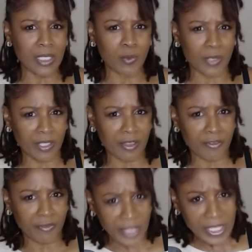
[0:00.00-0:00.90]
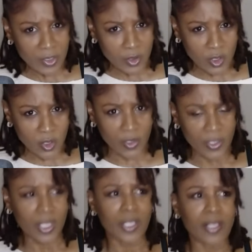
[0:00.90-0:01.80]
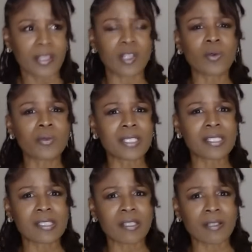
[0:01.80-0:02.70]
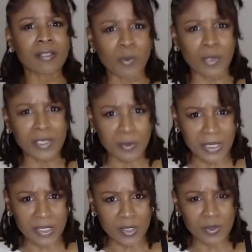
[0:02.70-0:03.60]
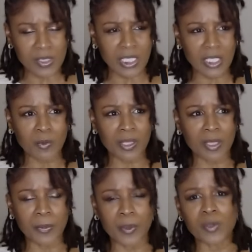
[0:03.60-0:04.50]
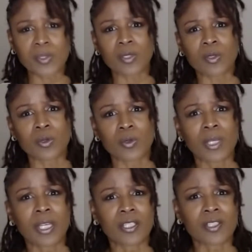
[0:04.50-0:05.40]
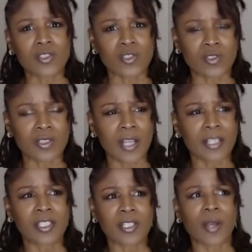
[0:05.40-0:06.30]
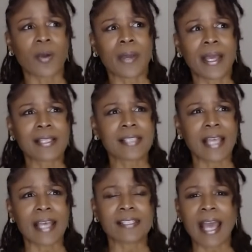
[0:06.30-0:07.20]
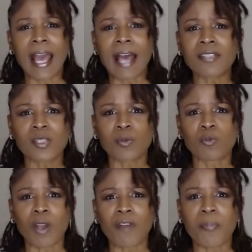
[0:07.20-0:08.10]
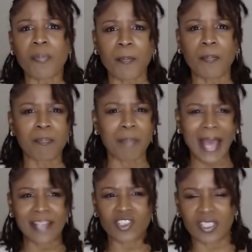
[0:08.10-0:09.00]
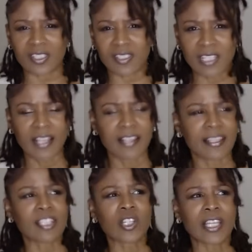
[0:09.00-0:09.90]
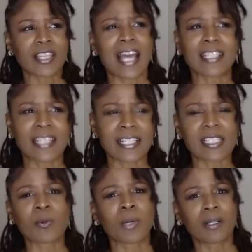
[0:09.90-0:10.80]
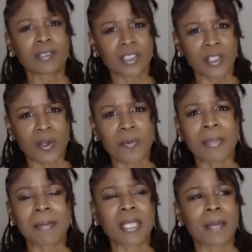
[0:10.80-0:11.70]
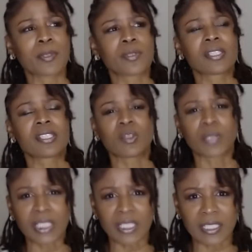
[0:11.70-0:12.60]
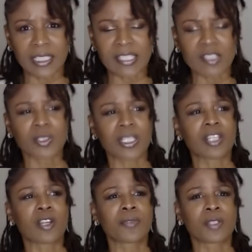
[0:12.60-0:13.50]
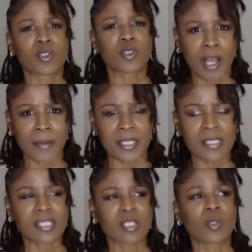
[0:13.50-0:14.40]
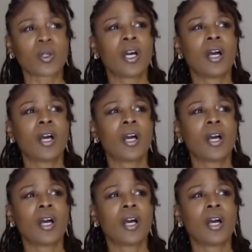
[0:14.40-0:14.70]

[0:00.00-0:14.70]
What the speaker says: with failure. They don't necessarily want to be associated with the person who, you know, has had some rough patches. They look at that and they say, well, you know, maybe that person's still healing, still getting over the trauma, still